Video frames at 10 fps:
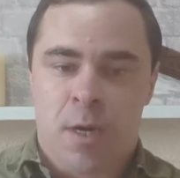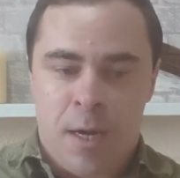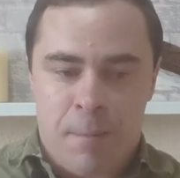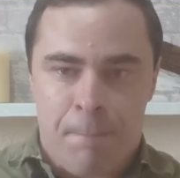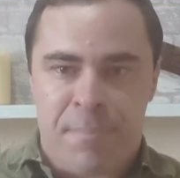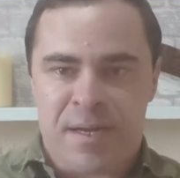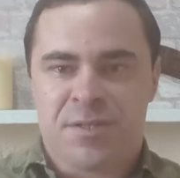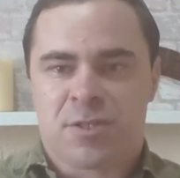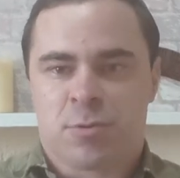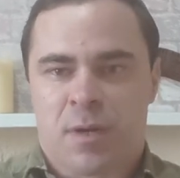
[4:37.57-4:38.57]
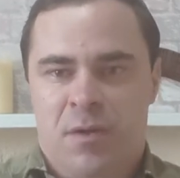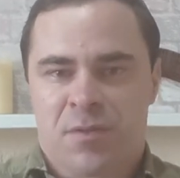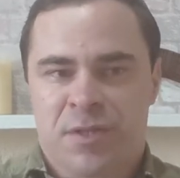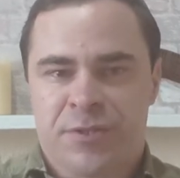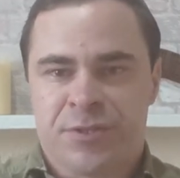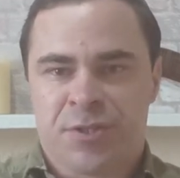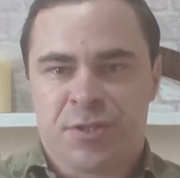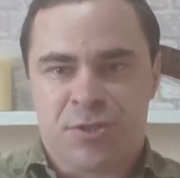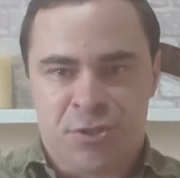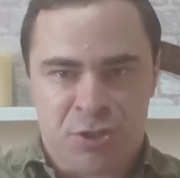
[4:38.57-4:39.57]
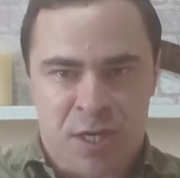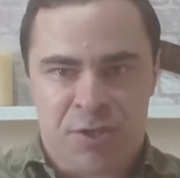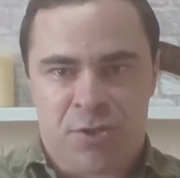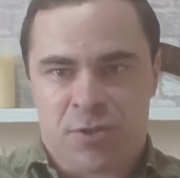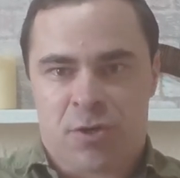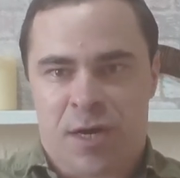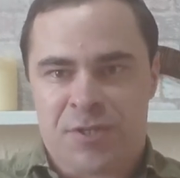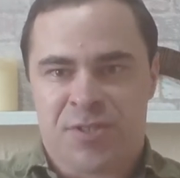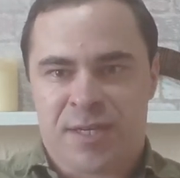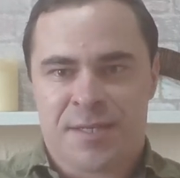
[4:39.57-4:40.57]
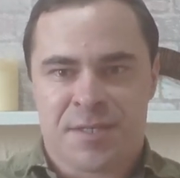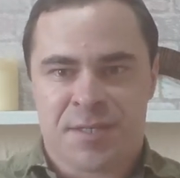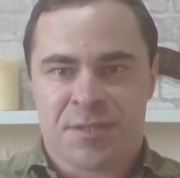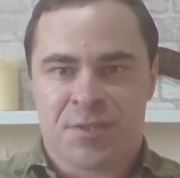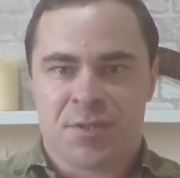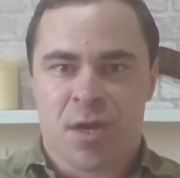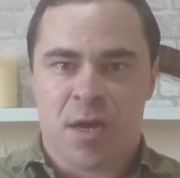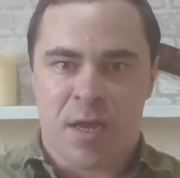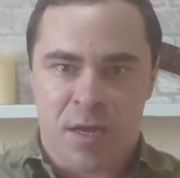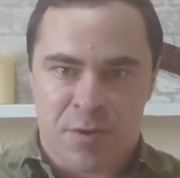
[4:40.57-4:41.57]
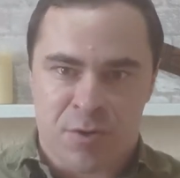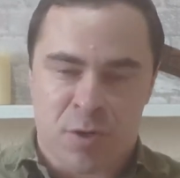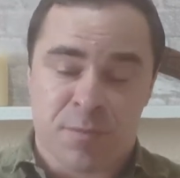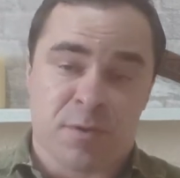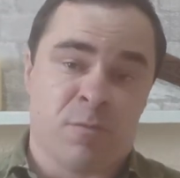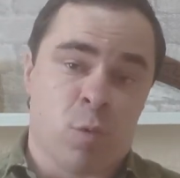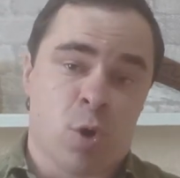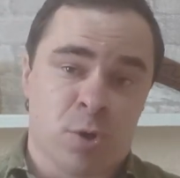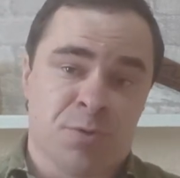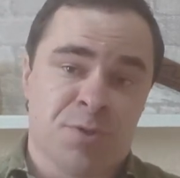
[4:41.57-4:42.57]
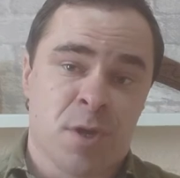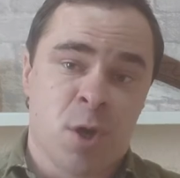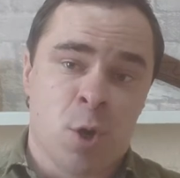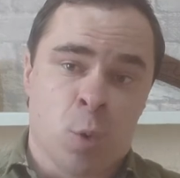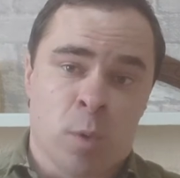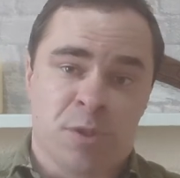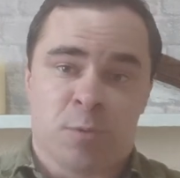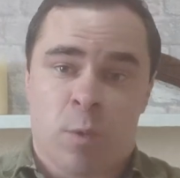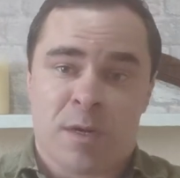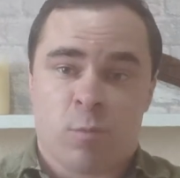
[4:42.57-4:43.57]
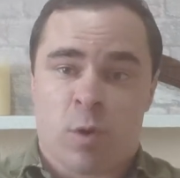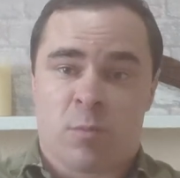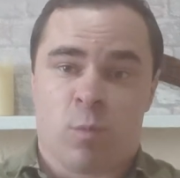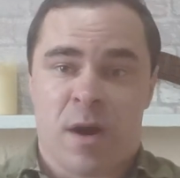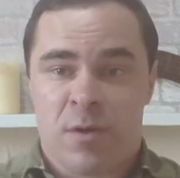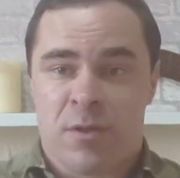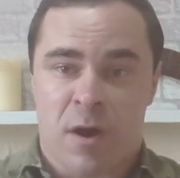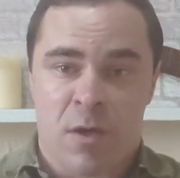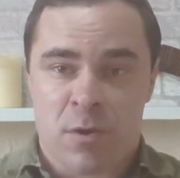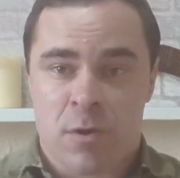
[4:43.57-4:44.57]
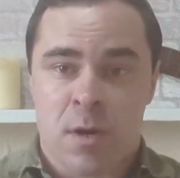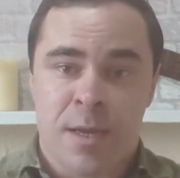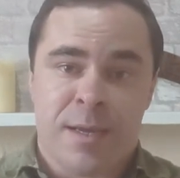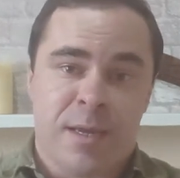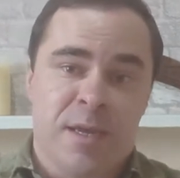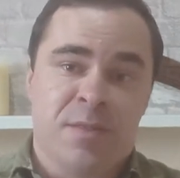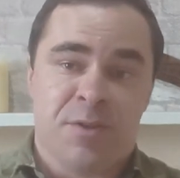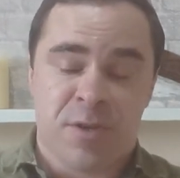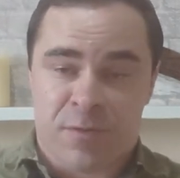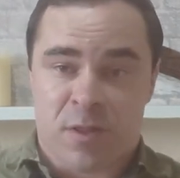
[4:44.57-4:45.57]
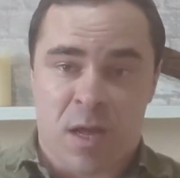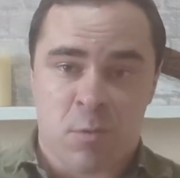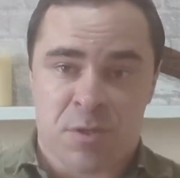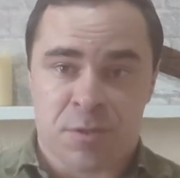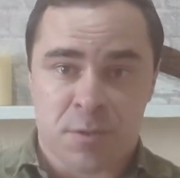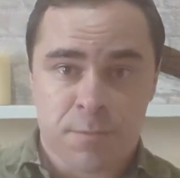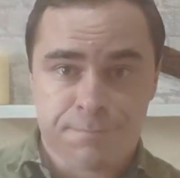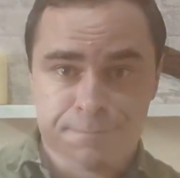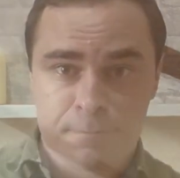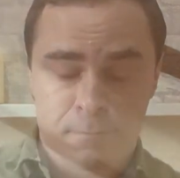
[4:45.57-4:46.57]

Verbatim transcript: are based around these gender identities in terms of words which went one way or the other in the different languages.